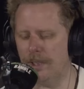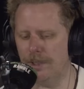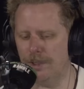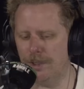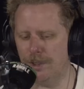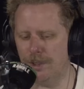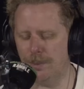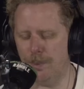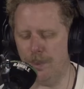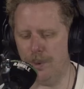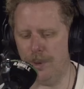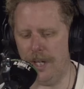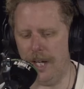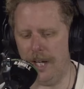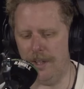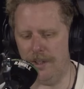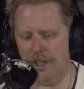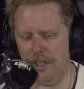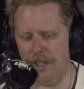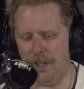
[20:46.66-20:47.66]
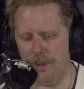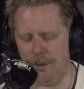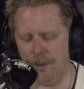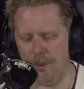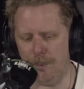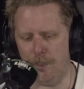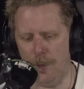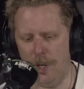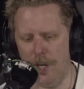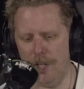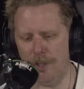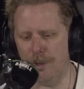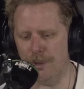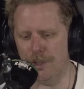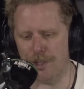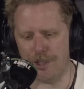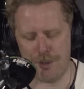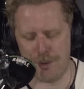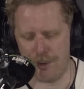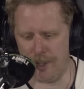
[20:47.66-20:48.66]
I just point out that the word on
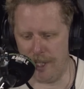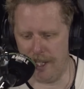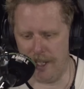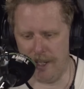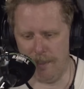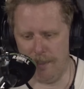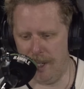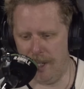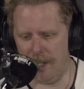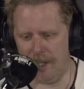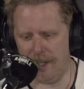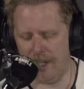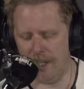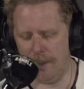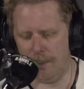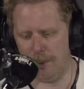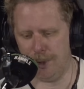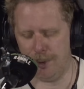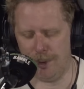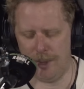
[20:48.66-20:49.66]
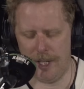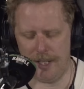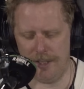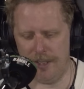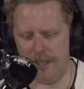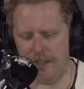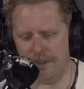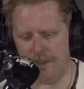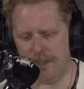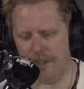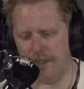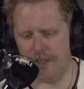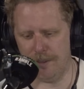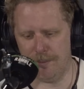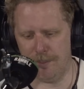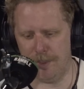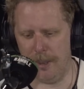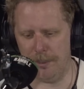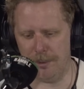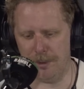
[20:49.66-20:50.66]
the street among, and I'm sure Andy has
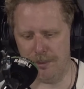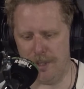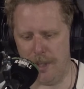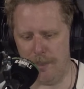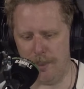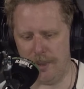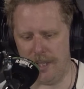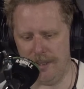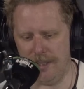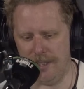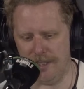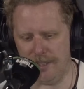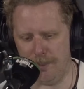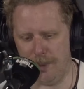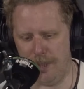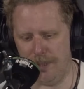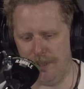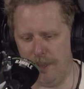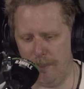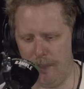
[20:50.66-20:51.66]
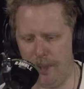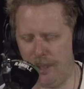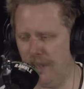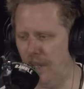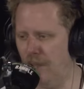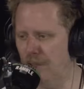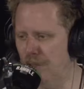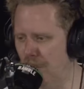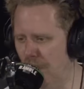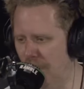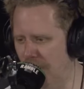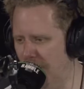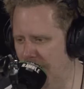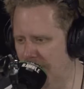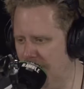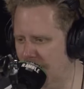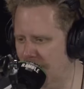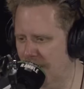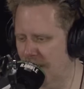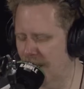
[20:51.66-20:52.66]
been able to replicate this among like
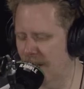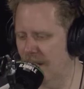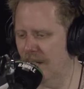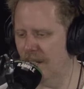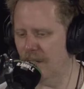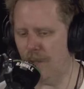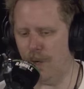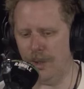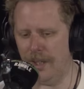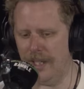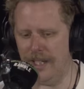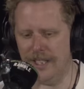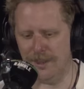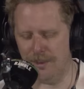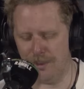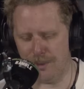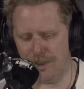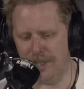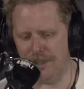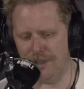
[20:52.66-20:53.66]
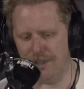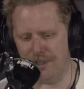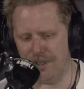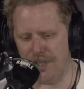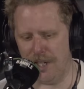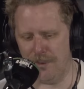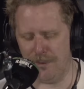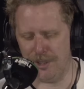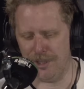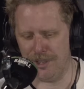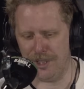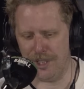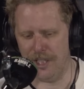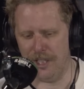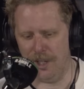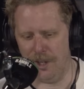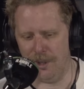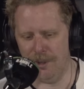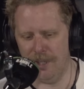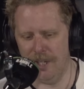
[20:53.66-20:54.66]
journalist colleagues and friends and stuff, is
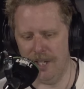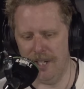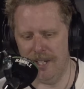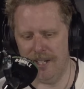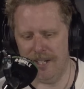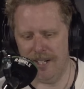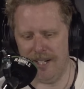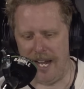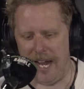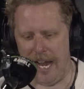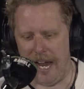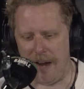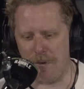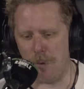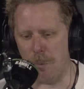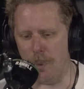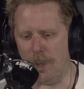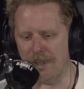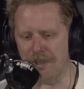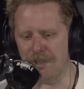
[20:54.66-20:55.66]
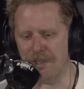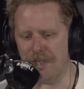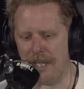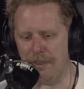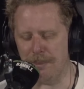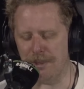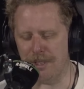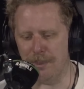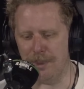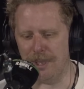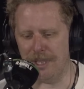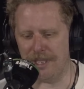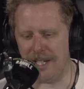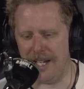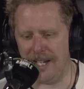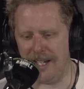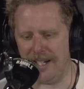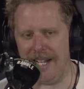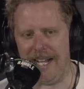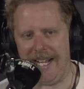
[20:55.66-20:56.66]
that everyone seems to be
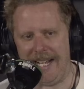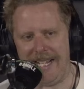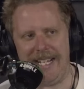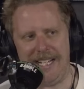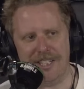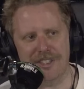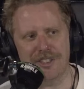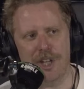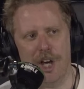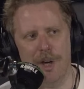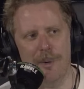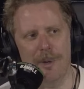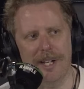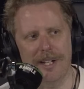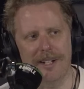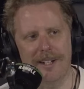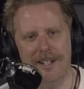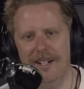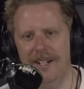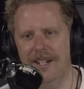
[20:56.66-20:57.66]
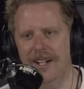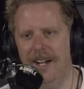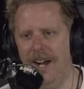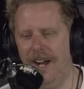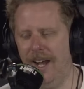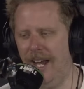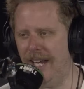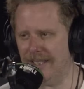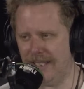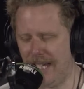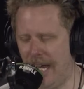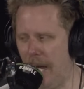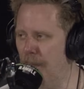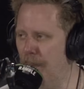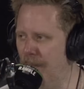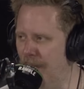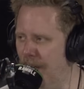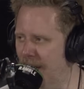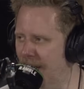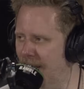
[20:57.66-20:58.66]
saying he is going, it's
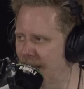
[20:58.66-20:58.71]
happening.